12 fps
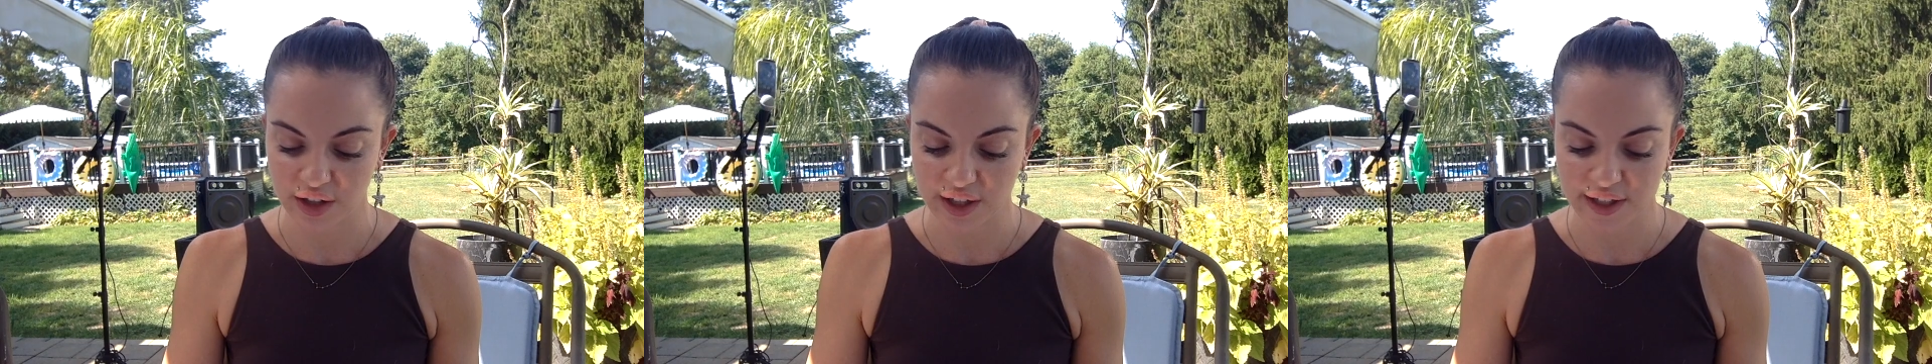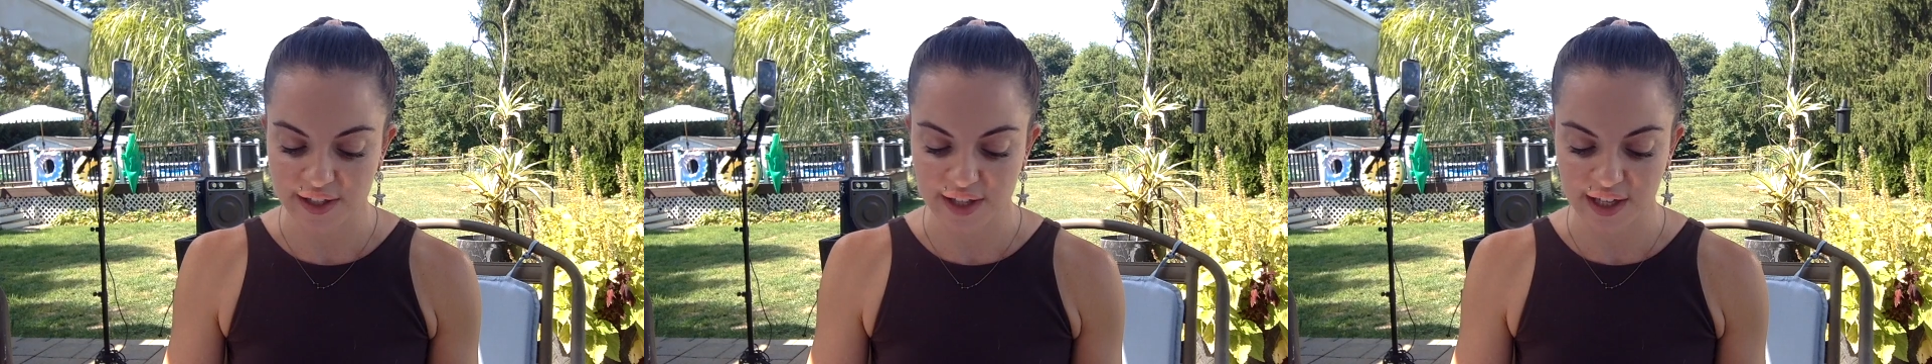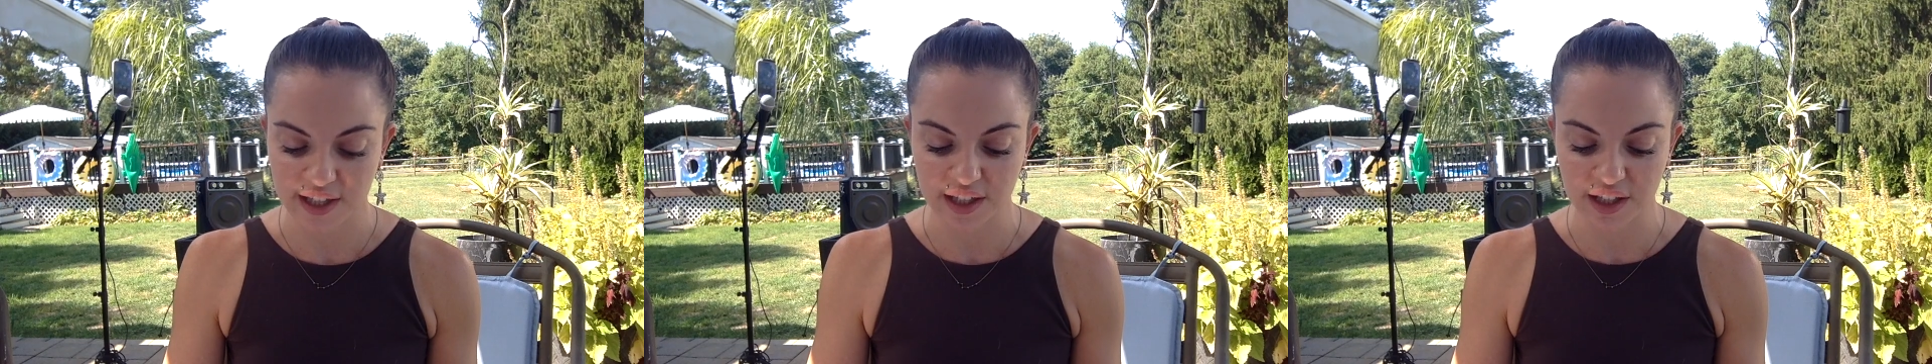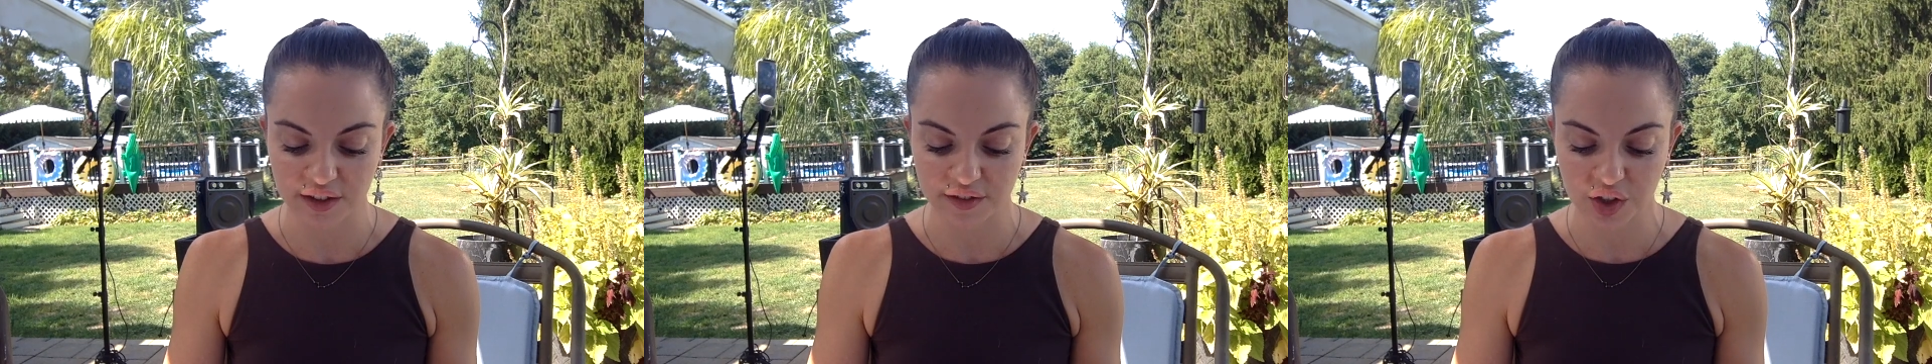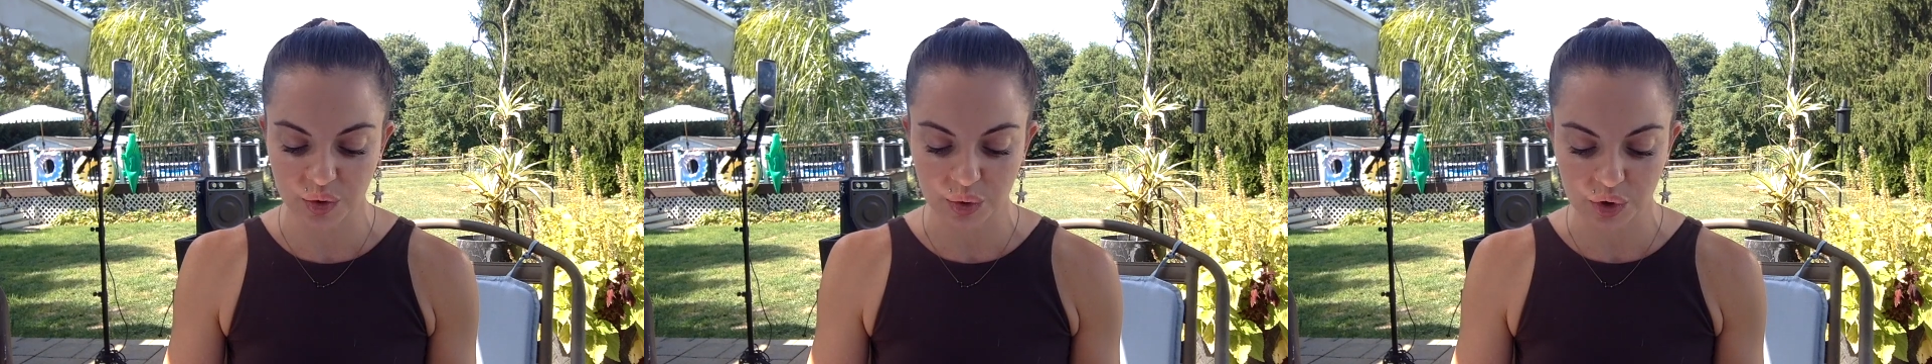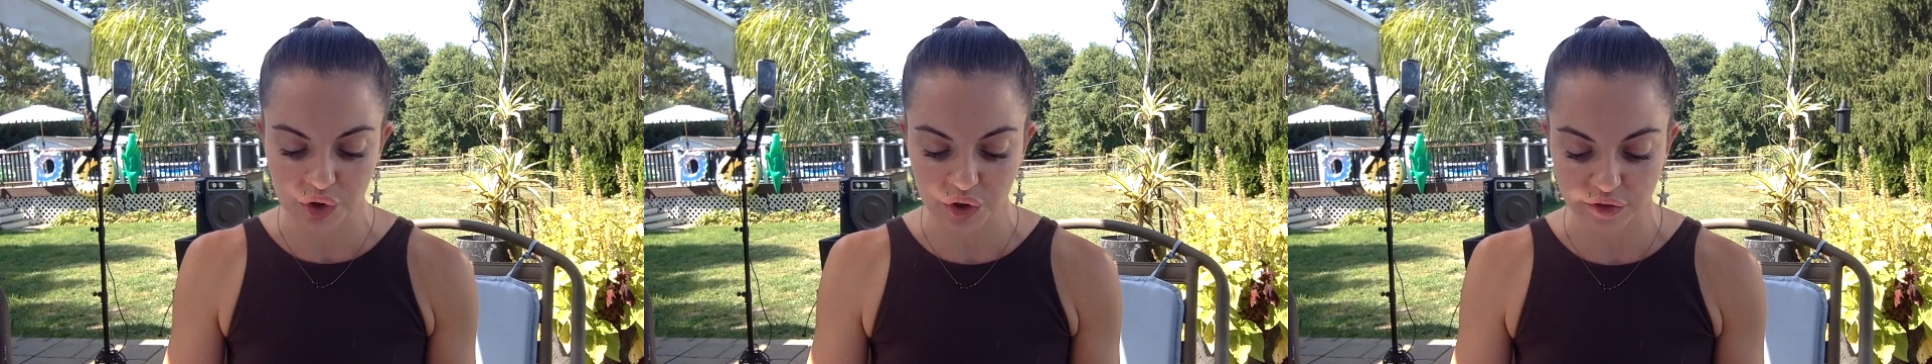is that an
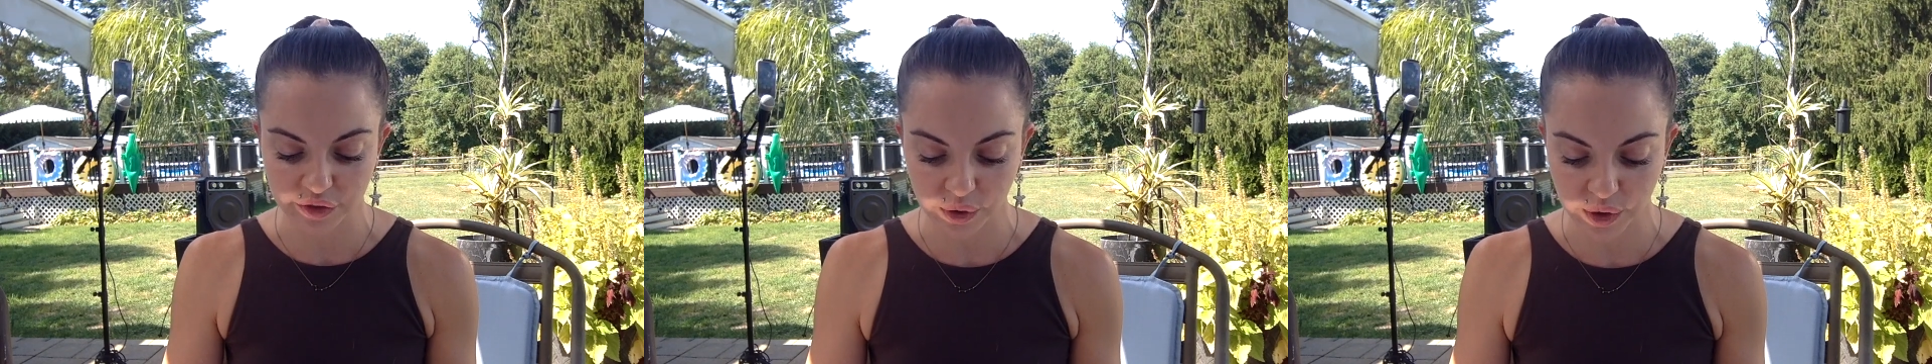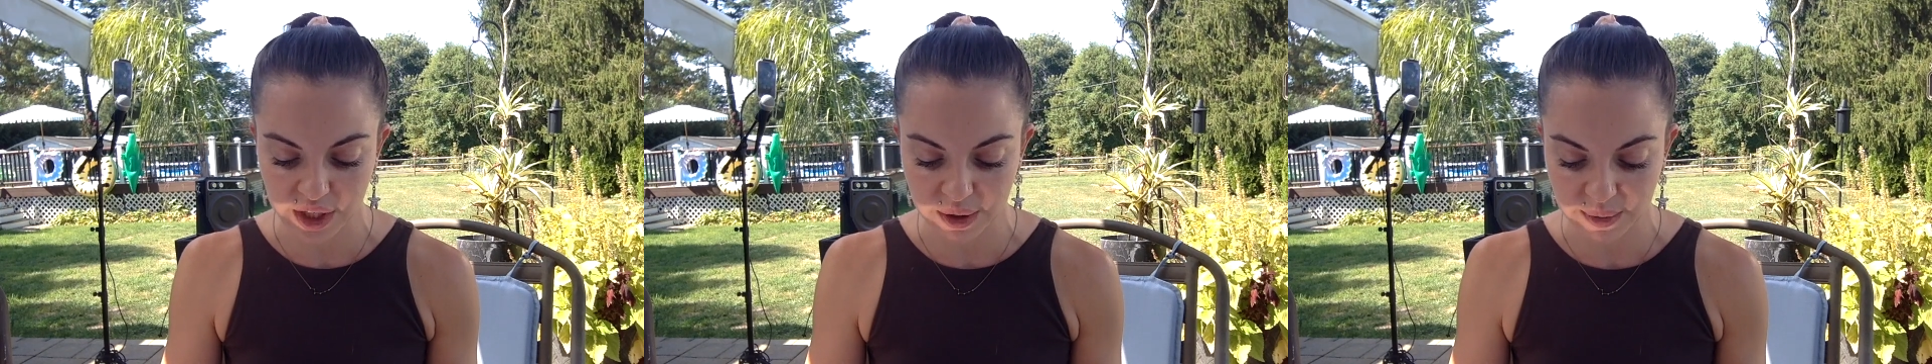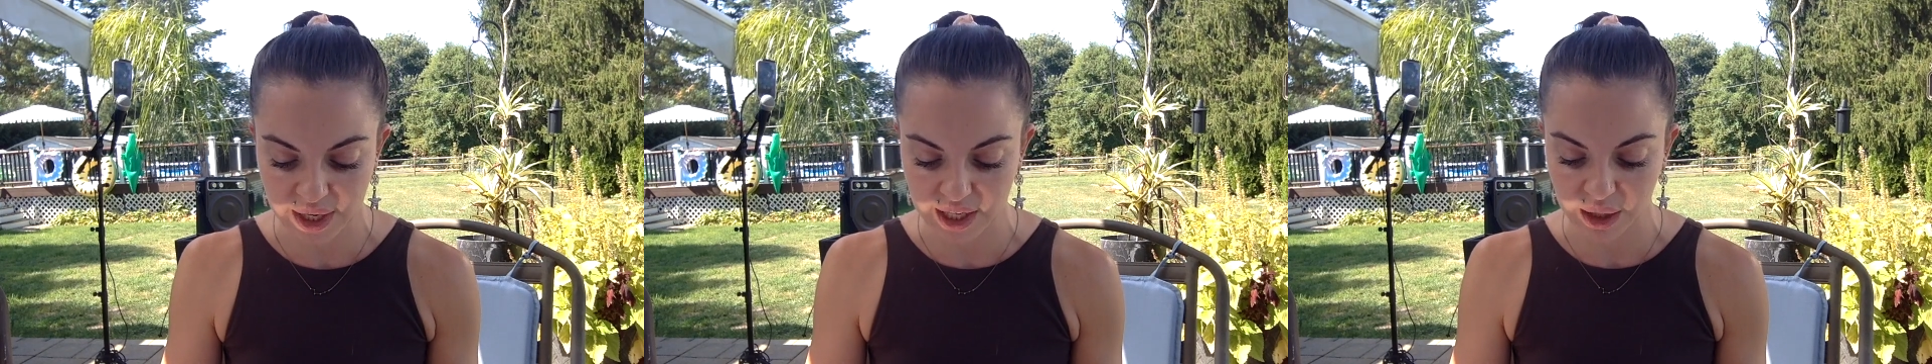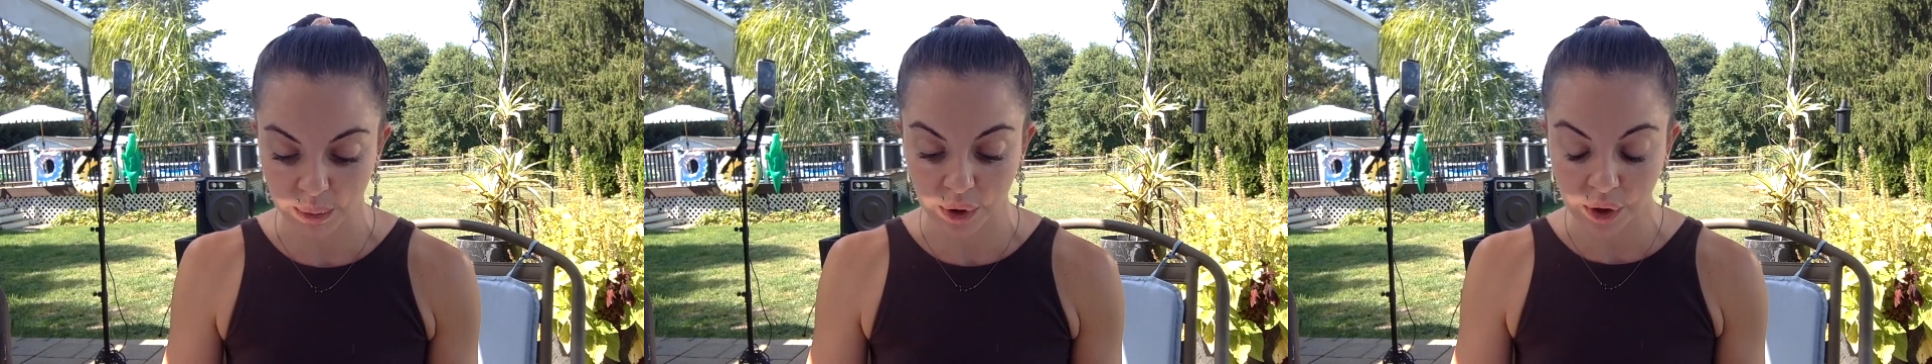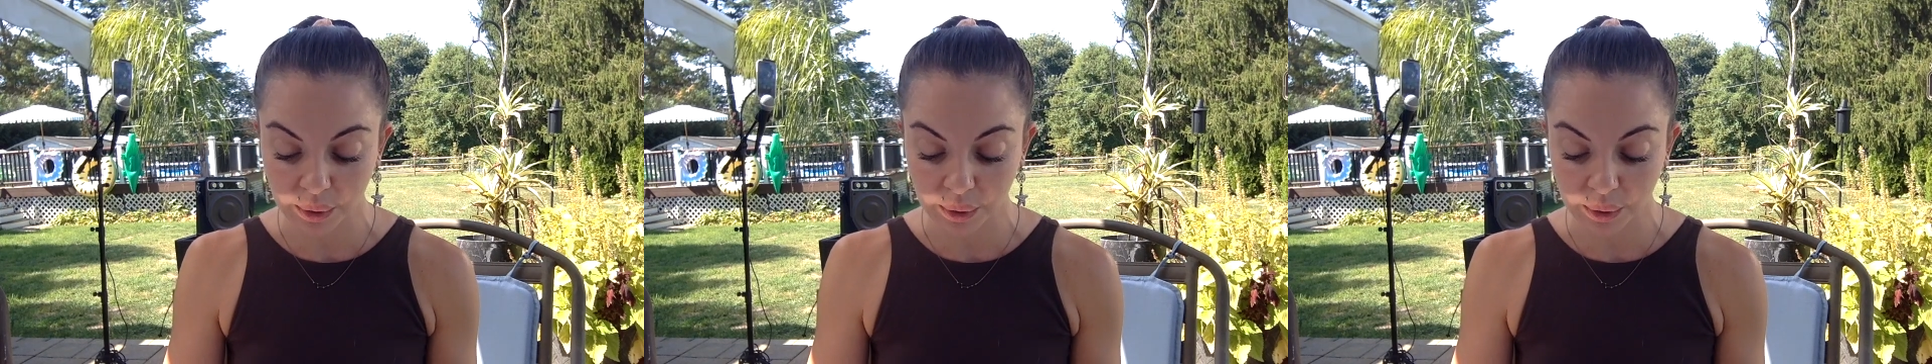individual should avoid making